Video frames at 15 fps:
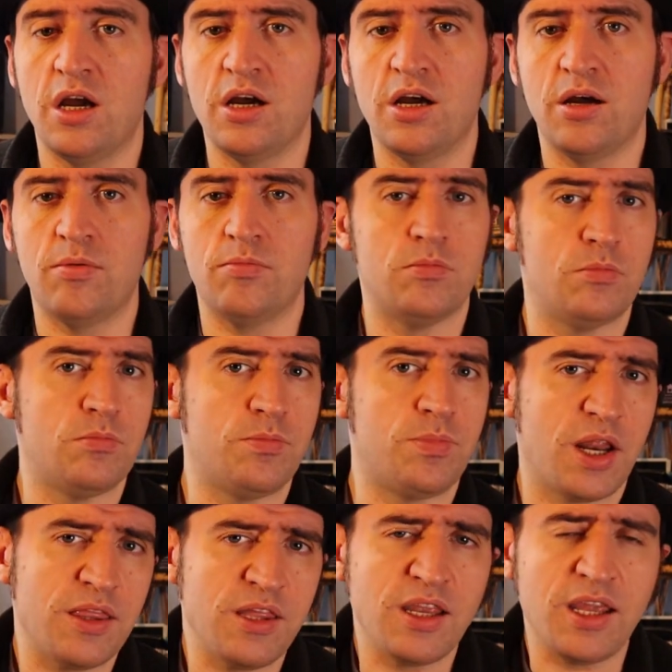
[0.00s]

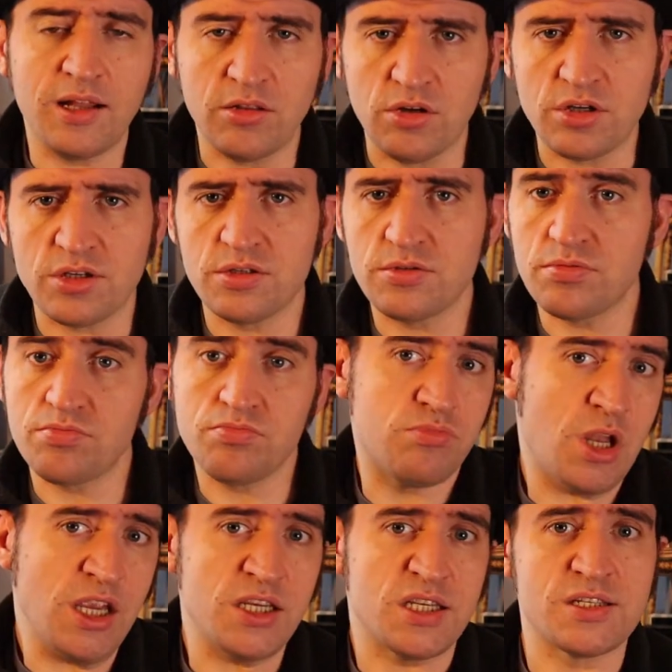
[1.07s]
But I think it looks
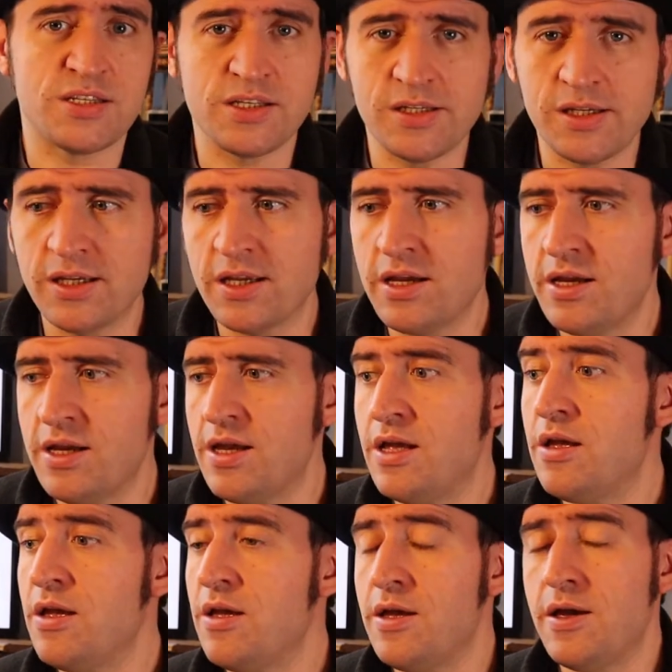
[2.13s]
nice.
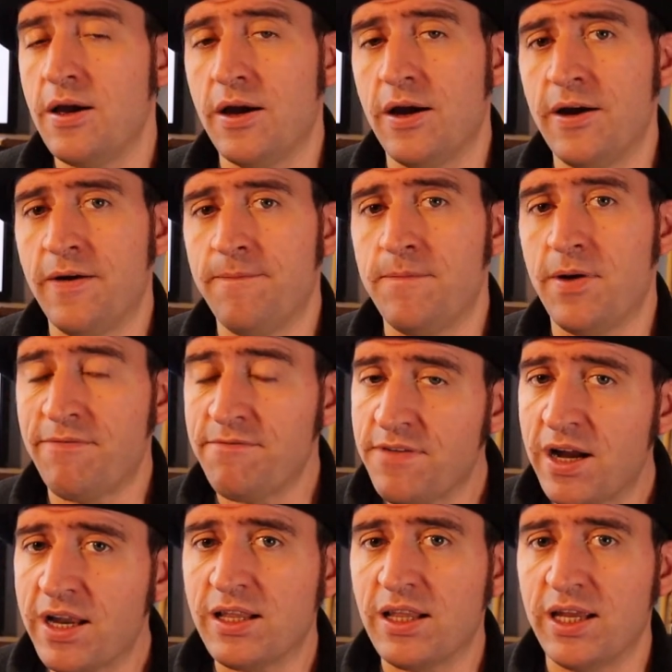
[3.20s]
And
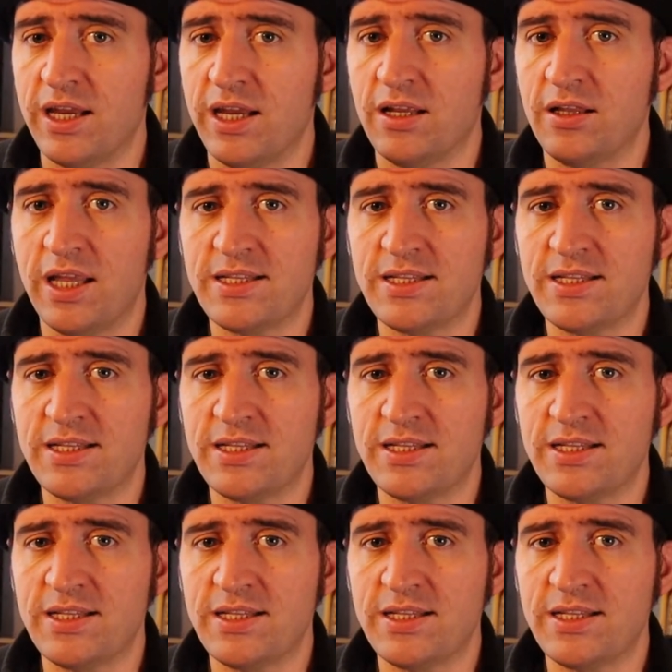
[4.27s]
finally,